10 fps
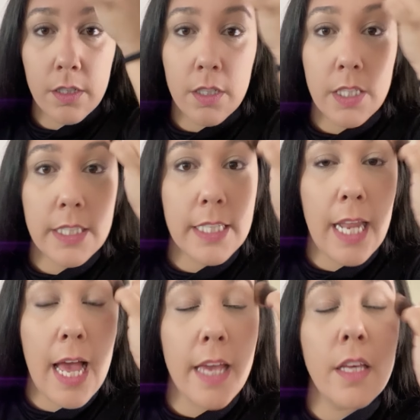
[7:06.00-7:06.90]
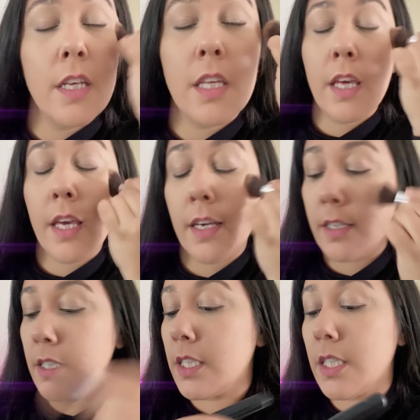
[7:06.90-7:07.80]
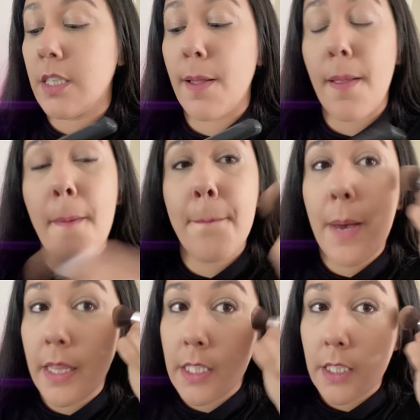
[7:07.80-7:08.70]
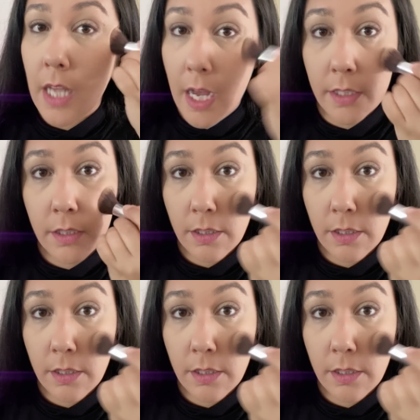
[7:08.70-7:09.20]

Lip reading: It's like Kiss by the Sun.